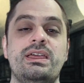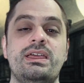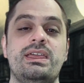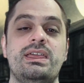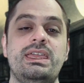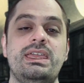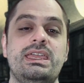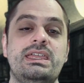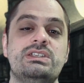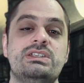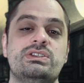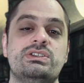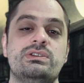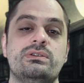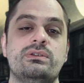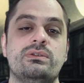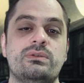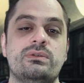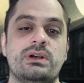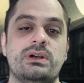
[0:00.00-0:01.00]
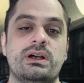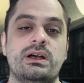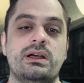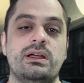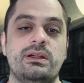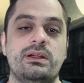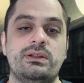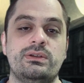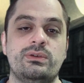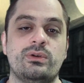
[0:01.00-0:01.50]
into
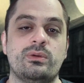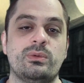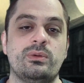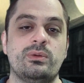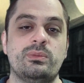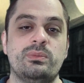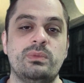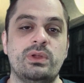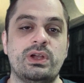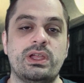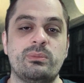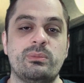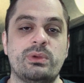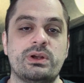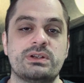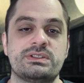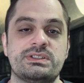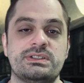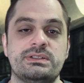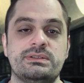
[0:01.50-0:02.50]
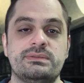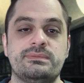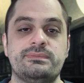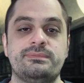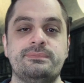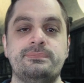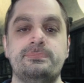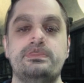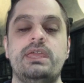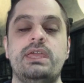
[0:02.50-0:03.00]
a normal-looking person.
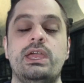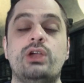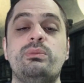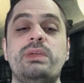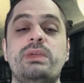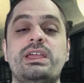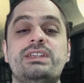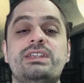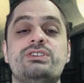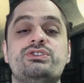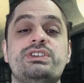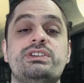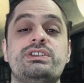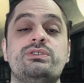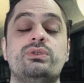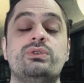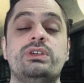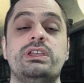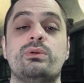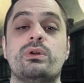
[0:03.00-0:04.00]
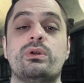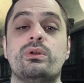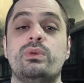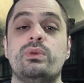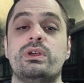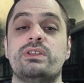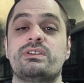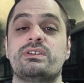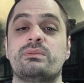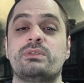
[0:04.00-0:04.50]
It could make an interesting dual keyword
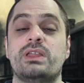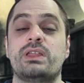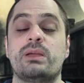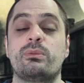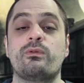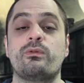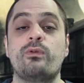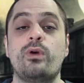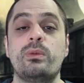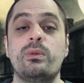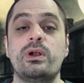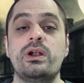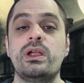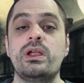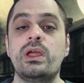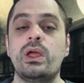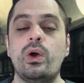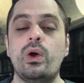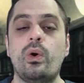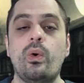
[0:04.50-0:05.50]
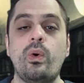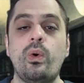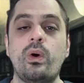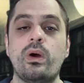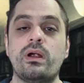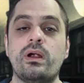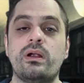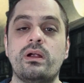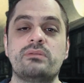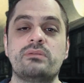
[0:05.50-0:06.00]
with something like Performer,
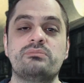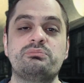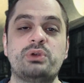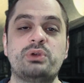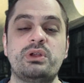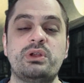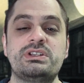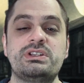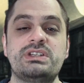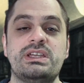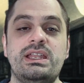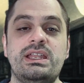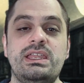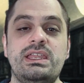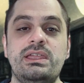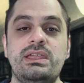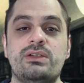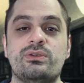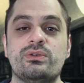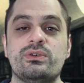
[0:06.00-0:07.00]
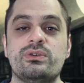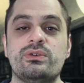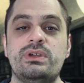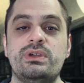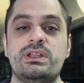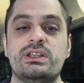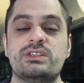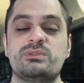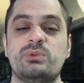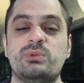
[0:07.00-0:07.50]
or pretty much any crew
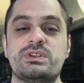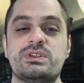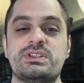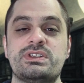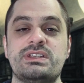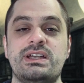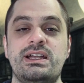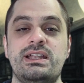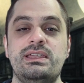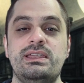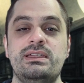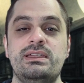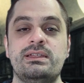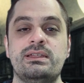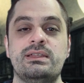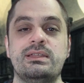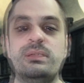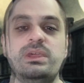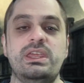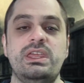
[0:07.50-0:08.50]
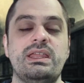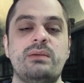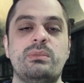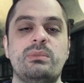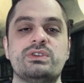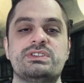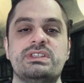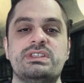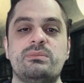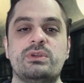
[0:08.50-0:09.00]
in Explorer Society, being that
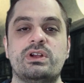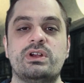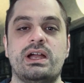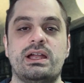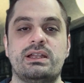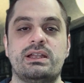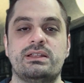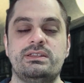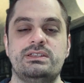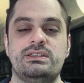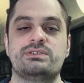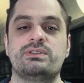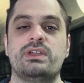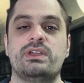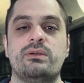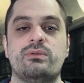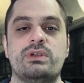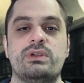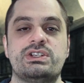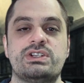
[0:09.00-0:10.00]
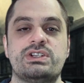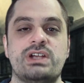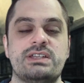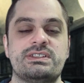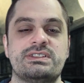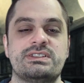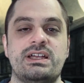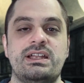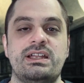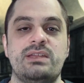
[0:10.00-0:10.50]
most of them are kind of these like rich high
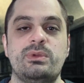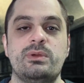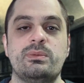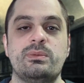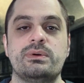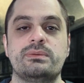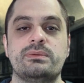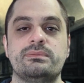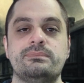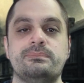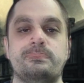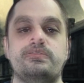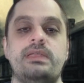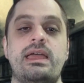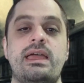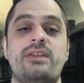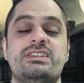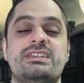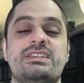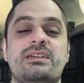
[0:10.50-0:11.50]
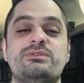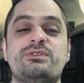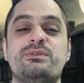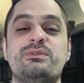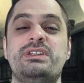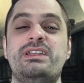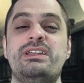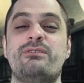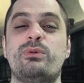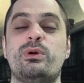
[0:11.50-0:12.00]
society people. Now, this comes from the
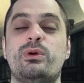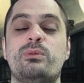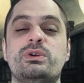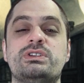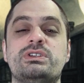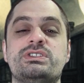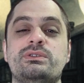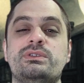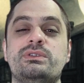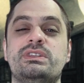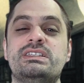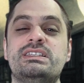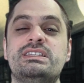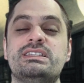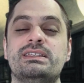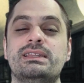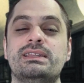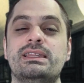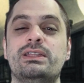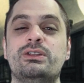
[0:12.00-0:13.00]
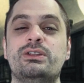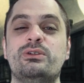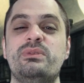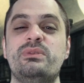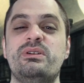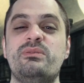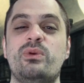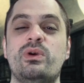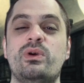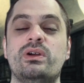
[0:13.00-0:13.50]
Neverborn book, so this is a little
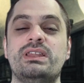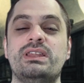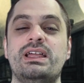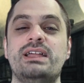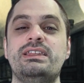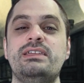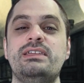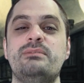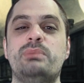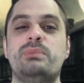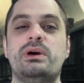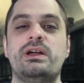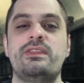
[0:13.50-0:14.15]
bit more unlikely, but